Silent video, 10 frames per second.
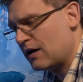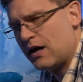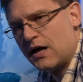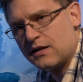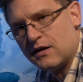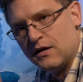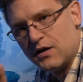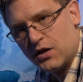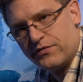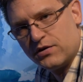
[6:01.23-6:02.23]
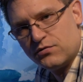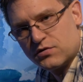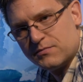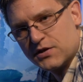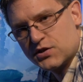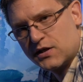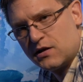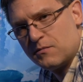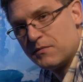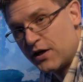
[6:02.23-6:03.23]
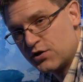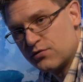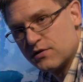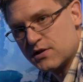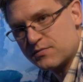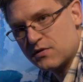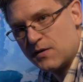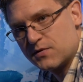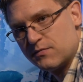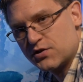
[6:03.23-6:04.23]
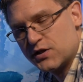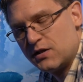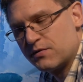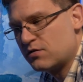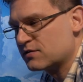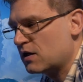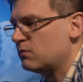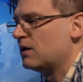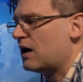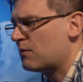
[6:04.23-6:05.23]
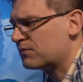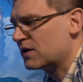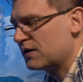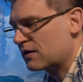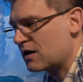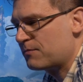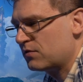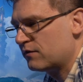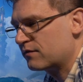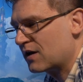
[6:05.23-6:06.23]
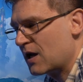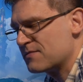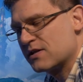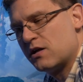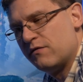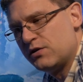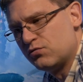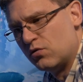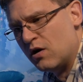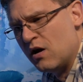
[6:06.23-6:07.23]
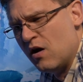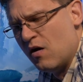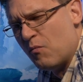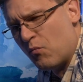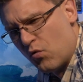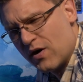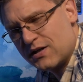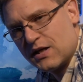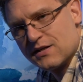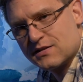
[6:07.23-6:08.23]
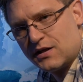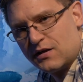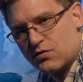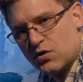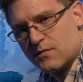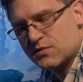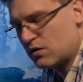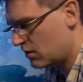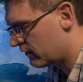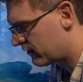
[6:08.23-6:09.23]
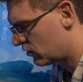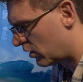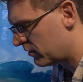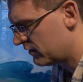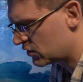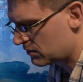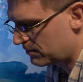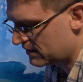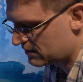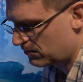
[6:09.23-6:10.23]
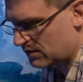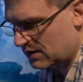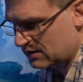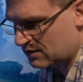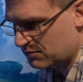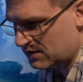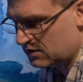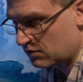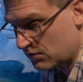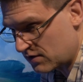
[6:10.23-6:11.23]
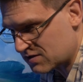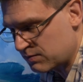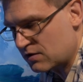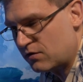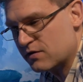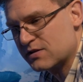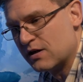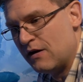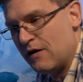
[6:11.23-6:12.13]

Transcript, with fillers: And if you're new to my channel, make sure you subscribe to my channel because I will update a couple of games and I will do more testing in terms of Dolby Vision plus 120Hz because